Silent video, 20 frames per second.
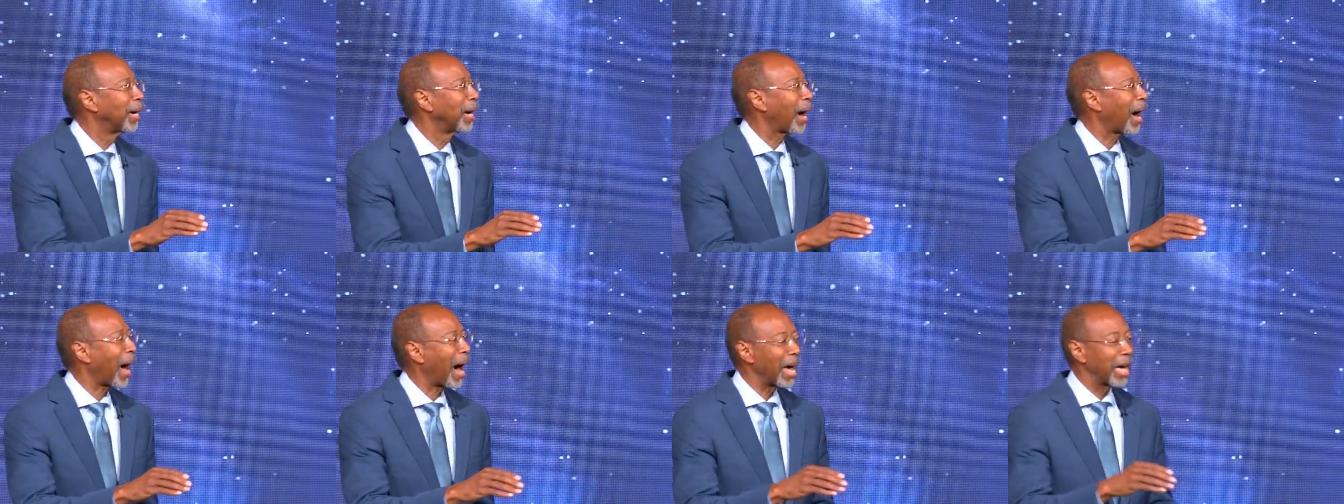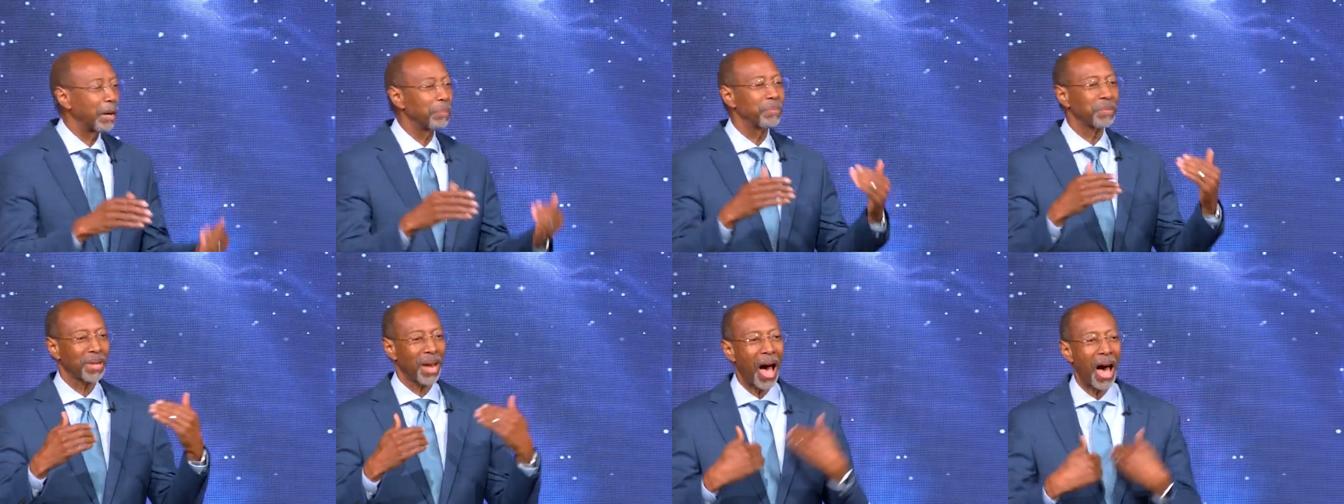I
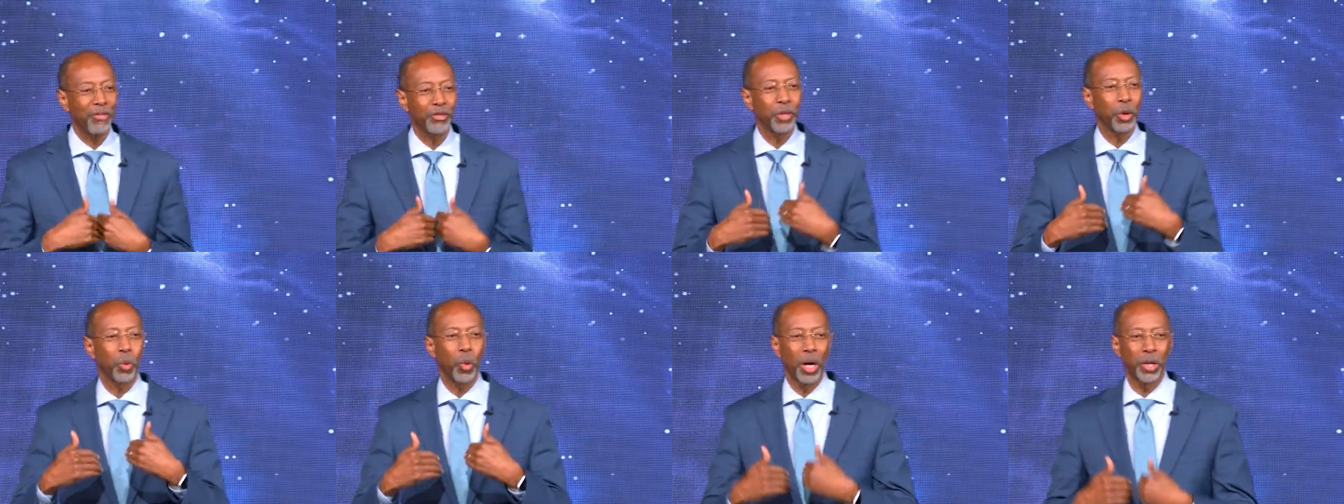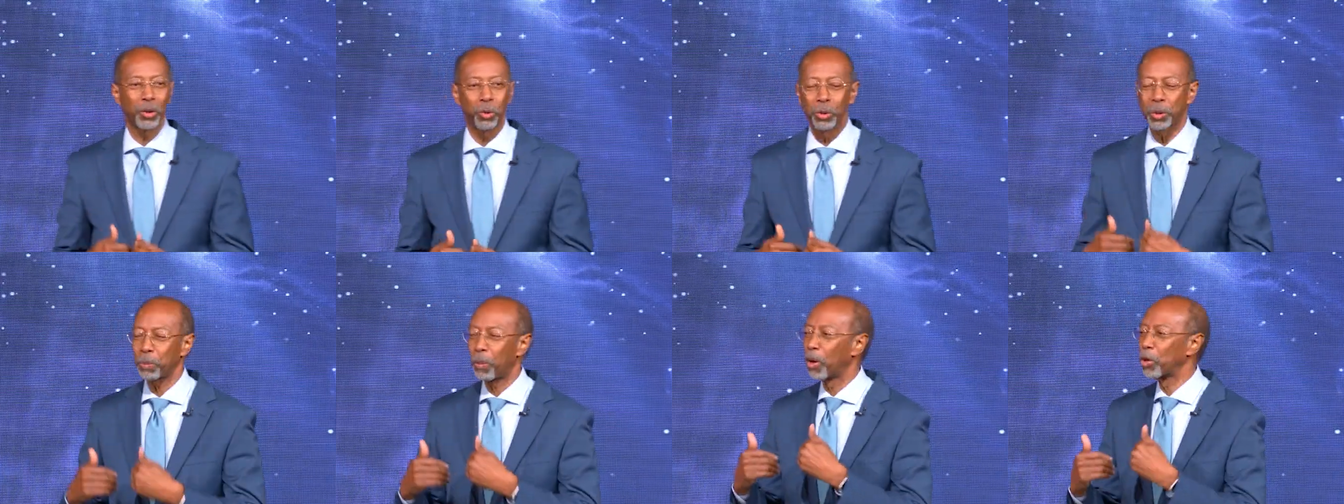am not the one
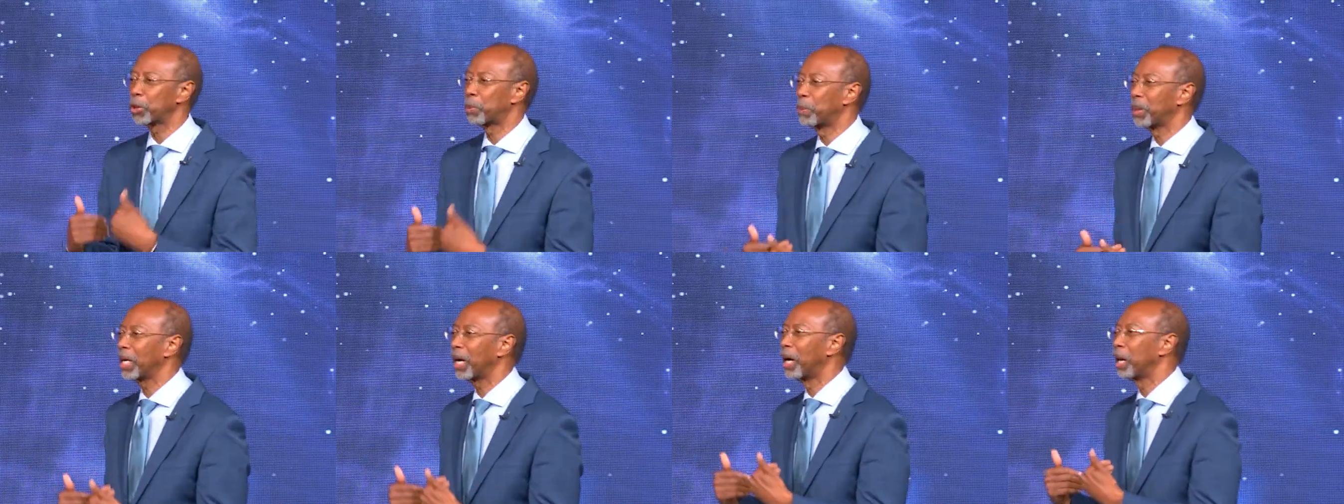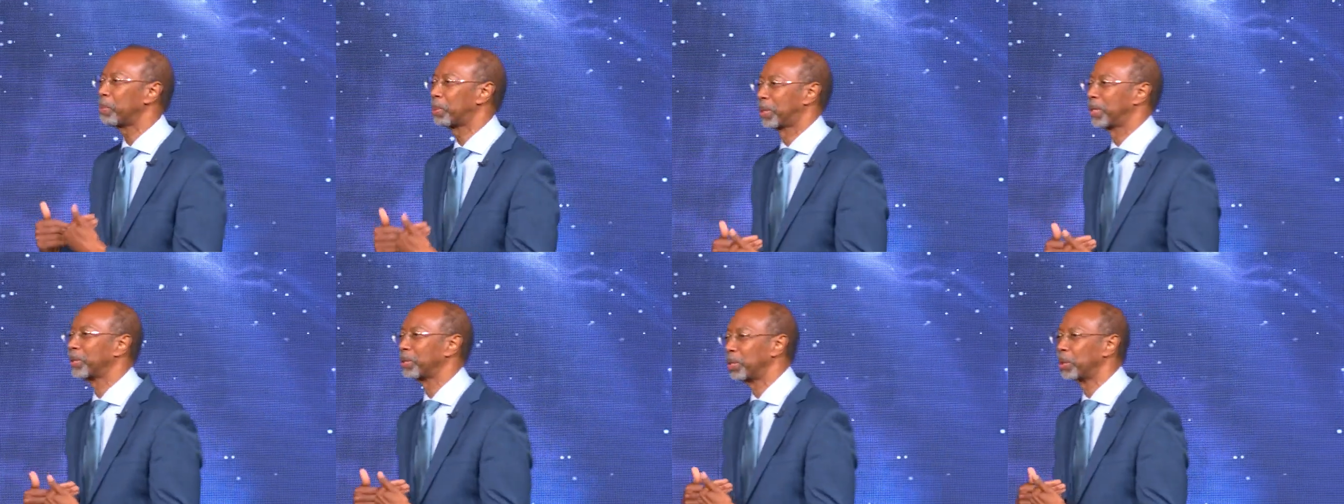who's supposed to be up
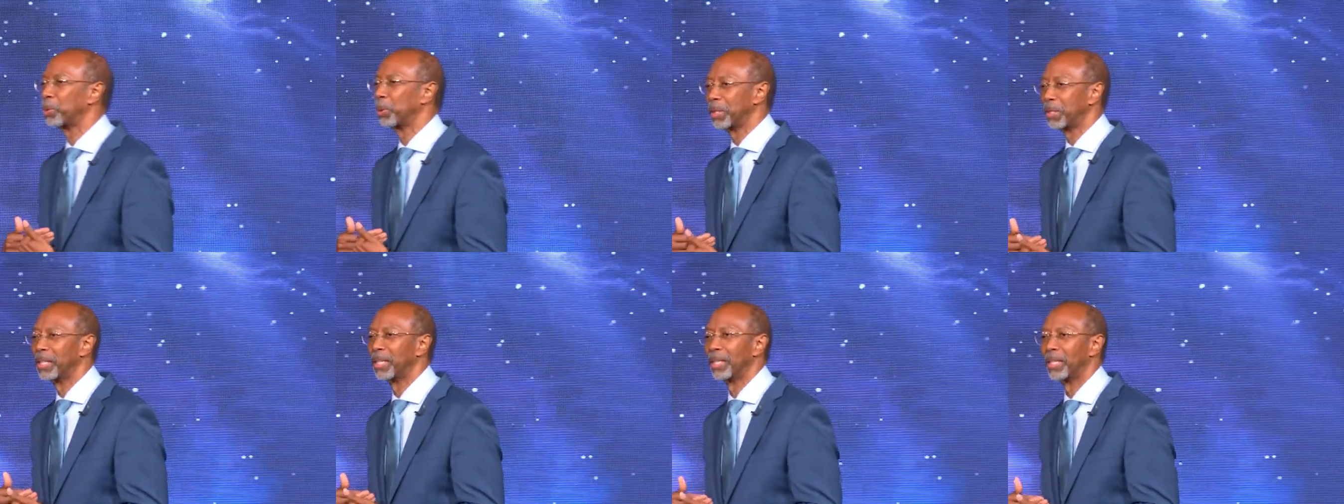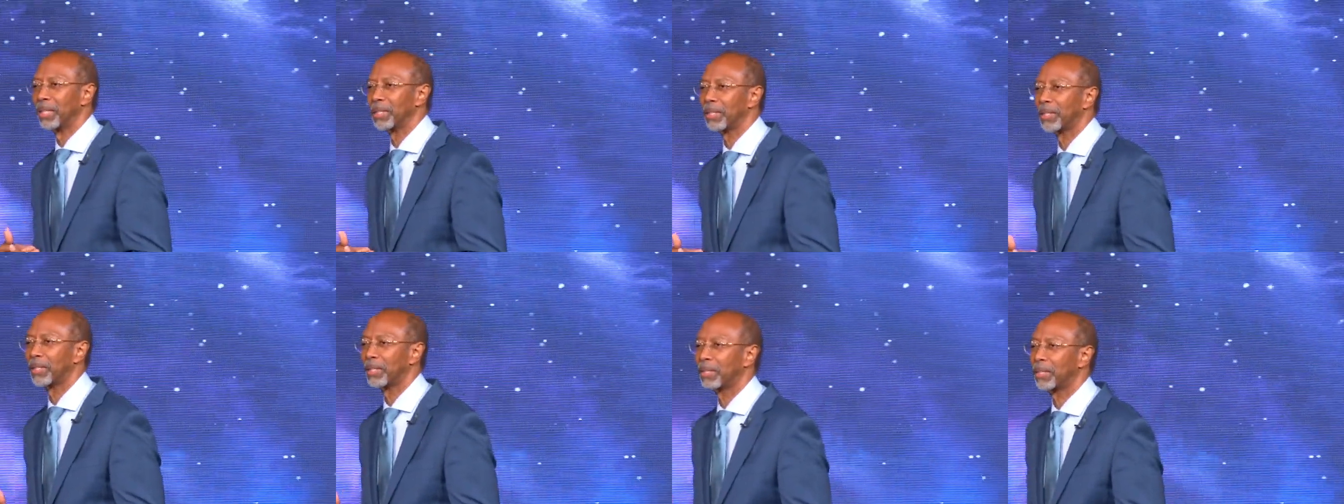here doing
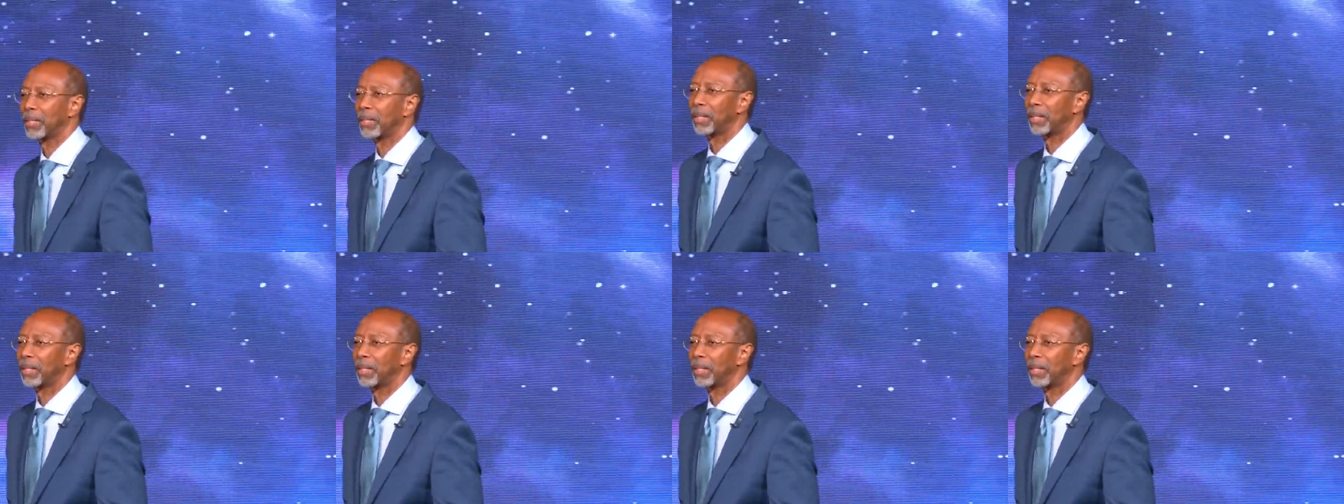this.